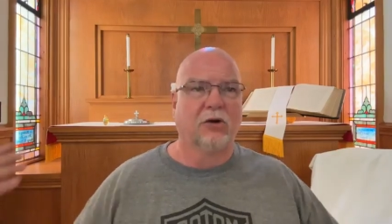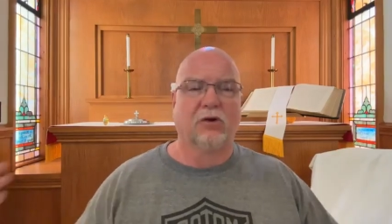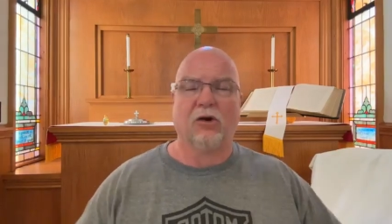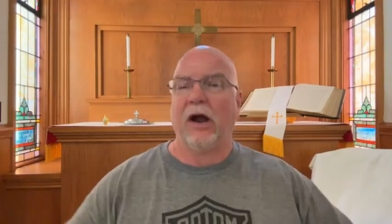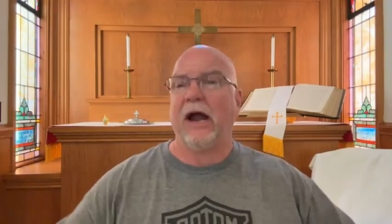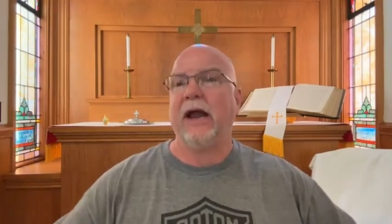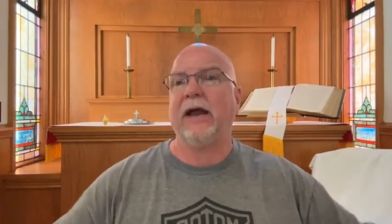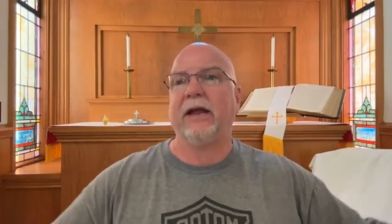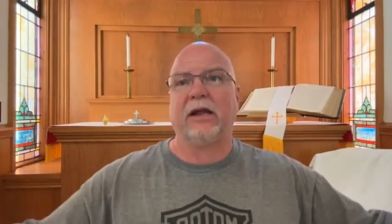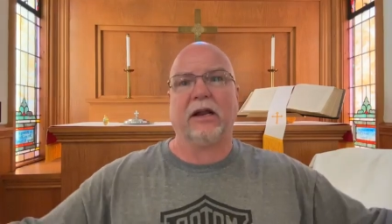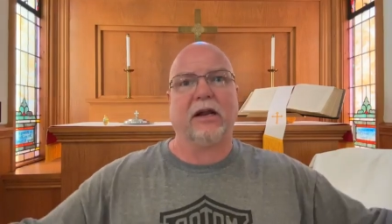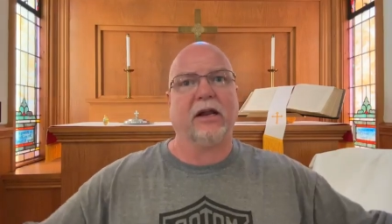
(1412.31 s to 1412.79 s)

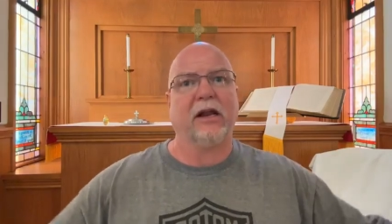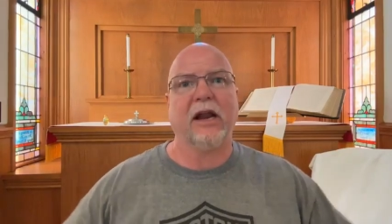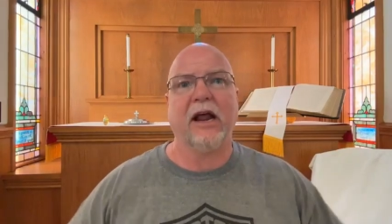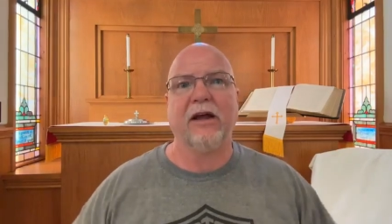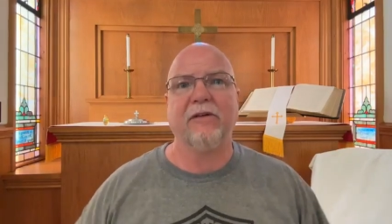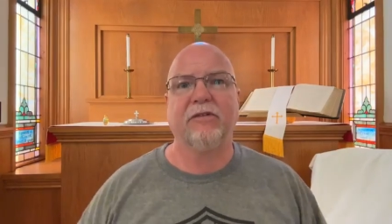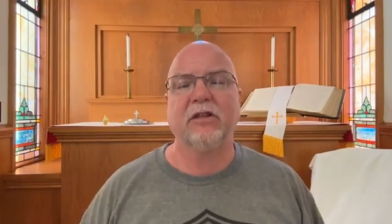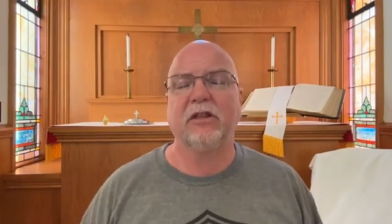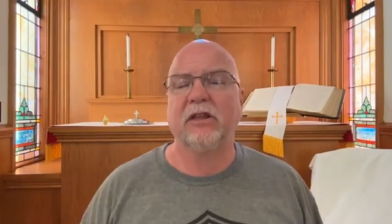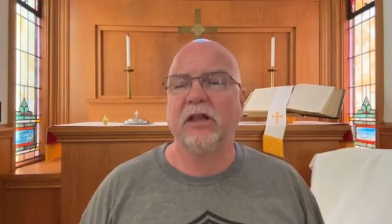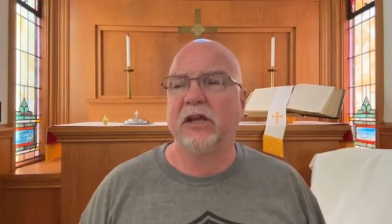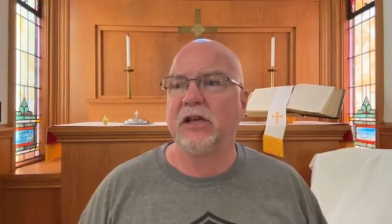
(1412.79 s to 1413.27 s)
cranking
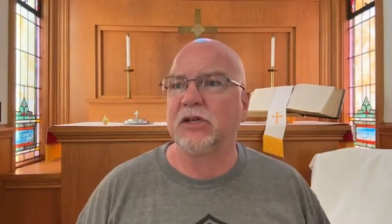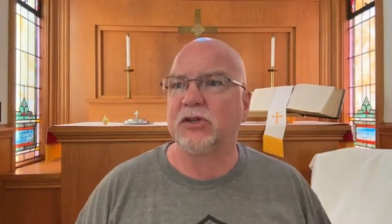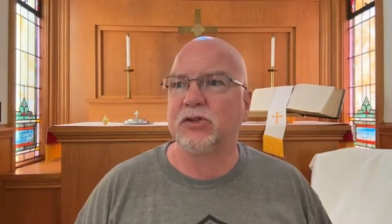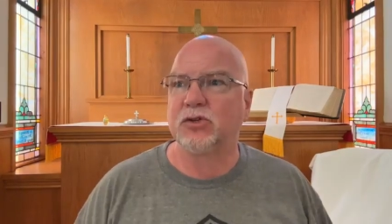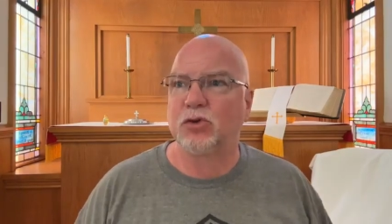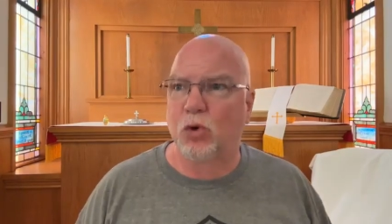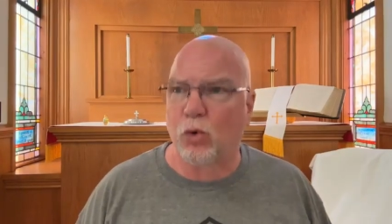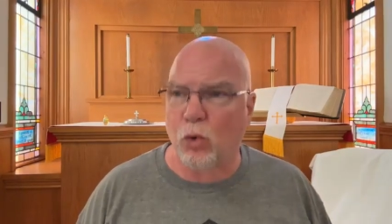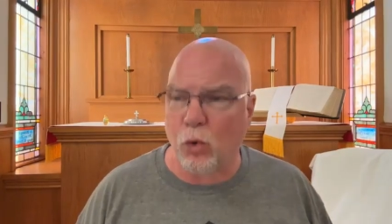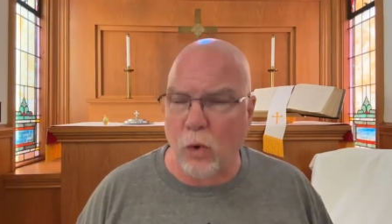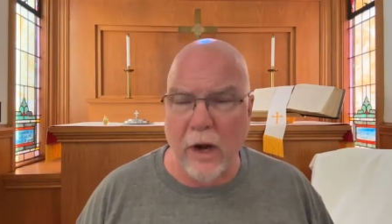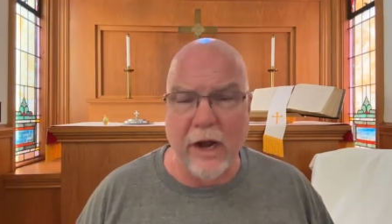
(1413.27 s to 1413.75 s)
and everything
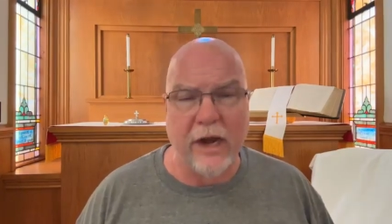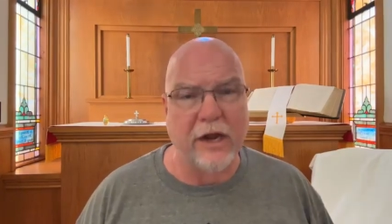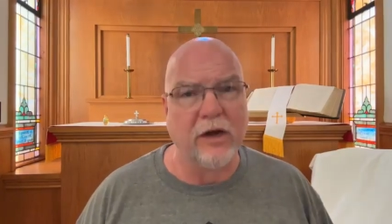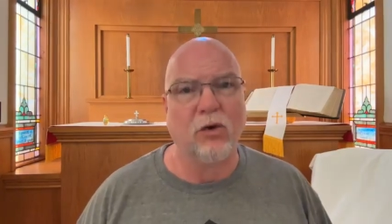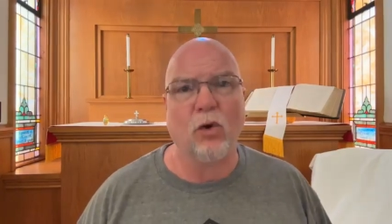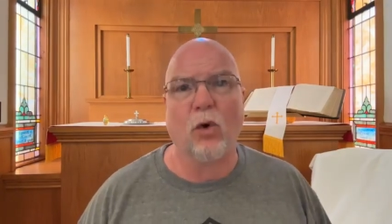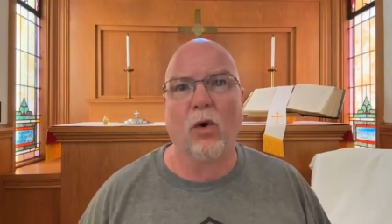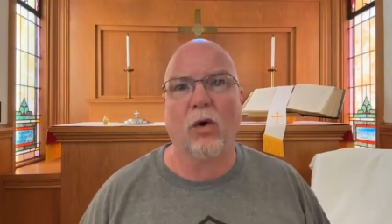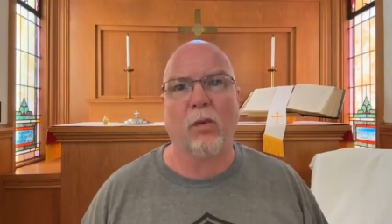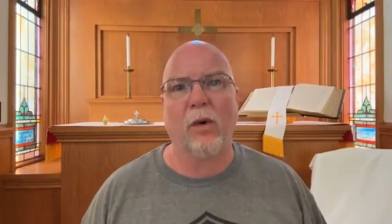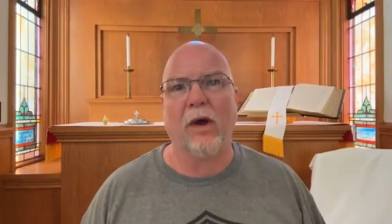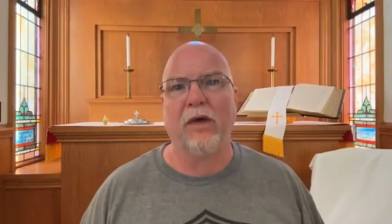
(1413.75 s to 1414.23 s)
is
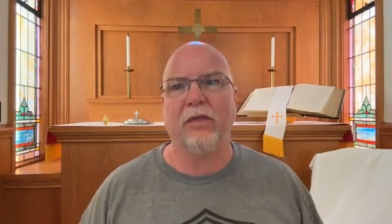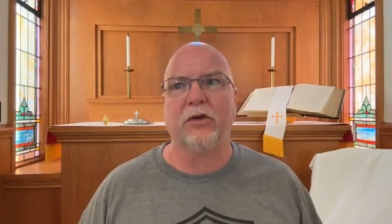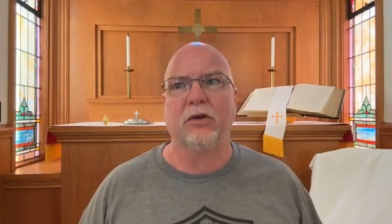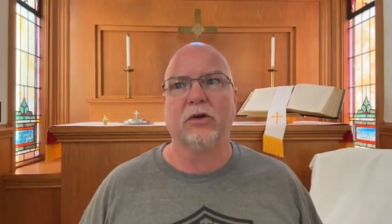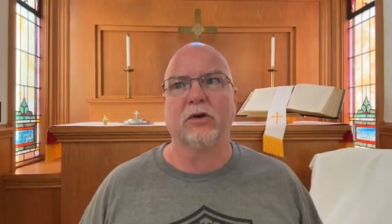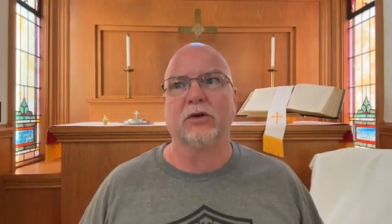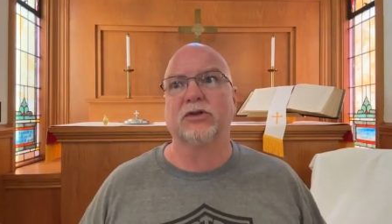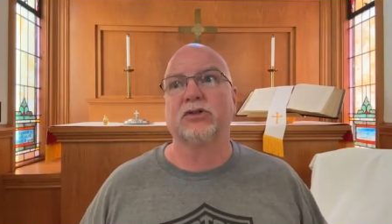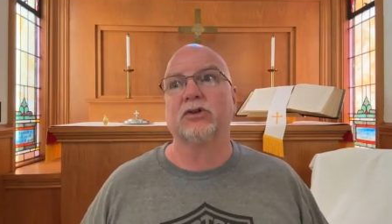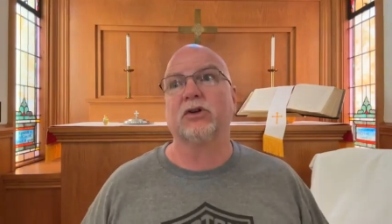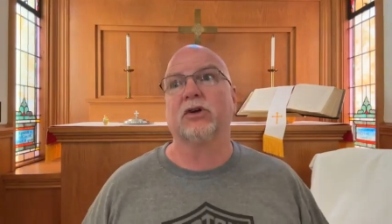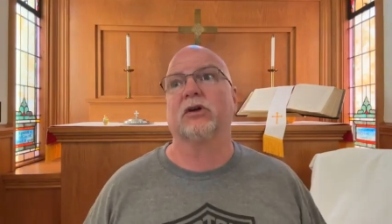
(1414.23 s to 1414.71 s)
great or
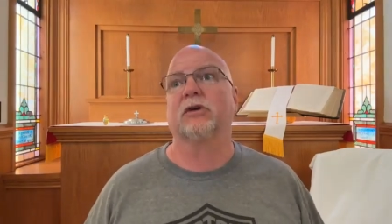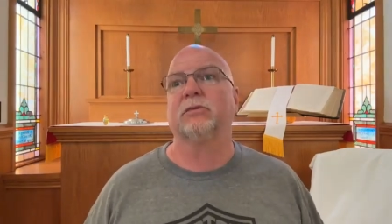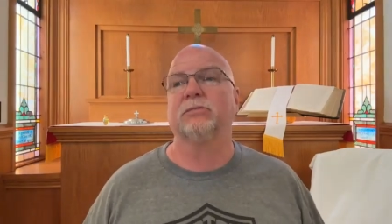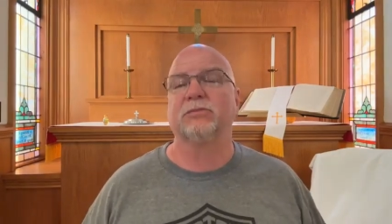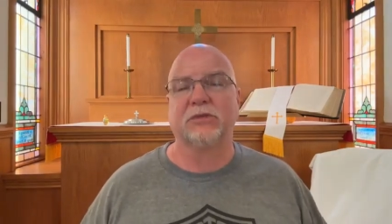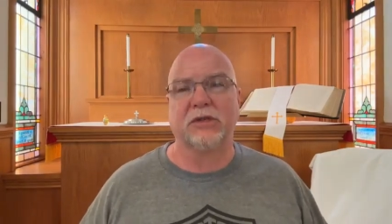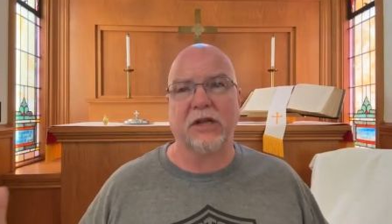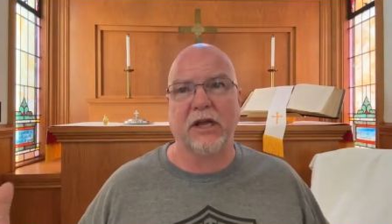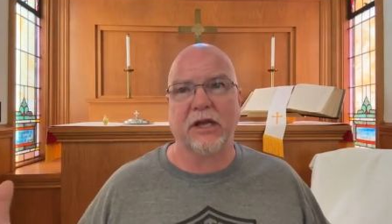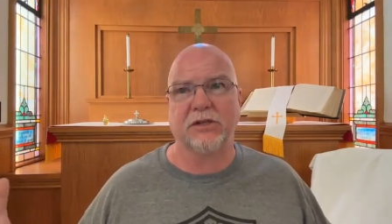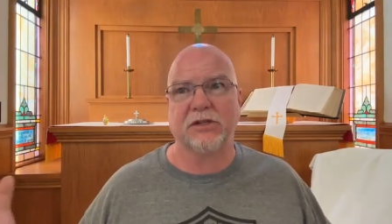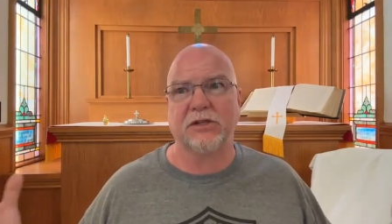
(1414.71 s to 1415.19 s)
whether your
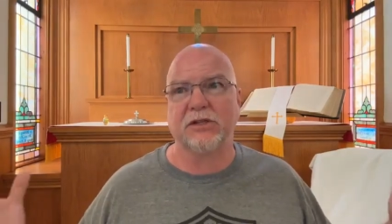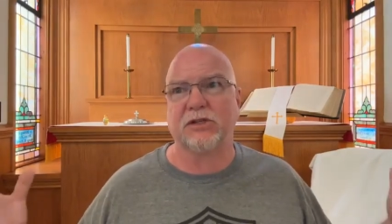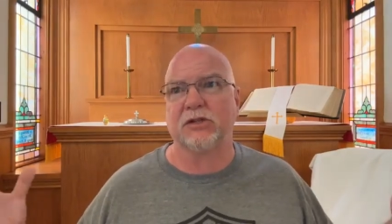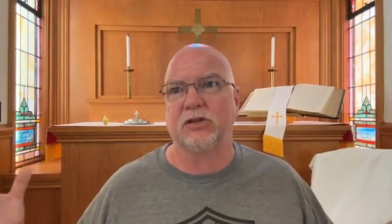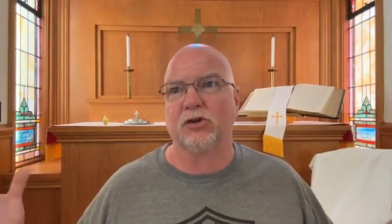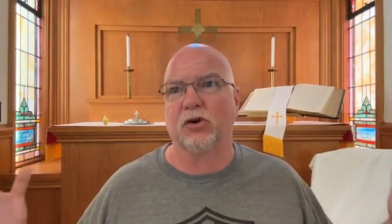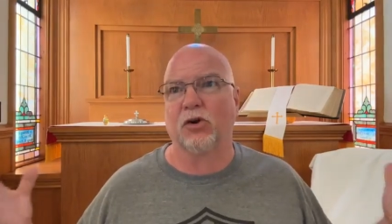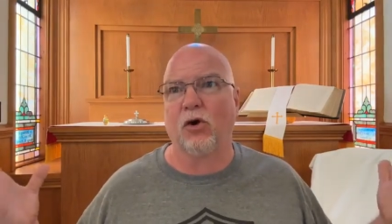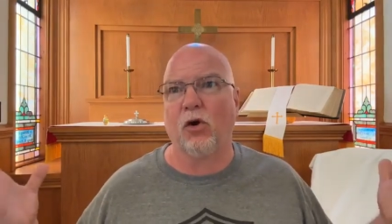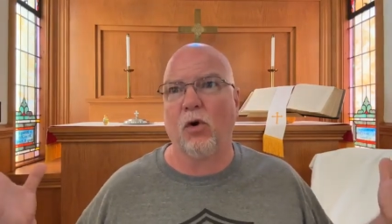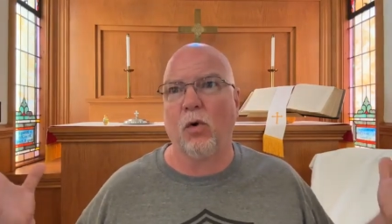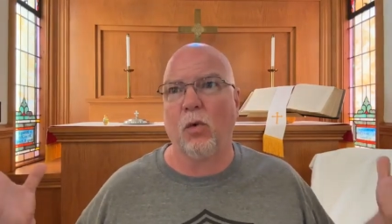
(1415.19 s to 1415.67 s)

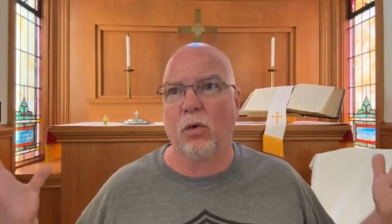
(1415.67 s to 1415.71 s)
circumstances and your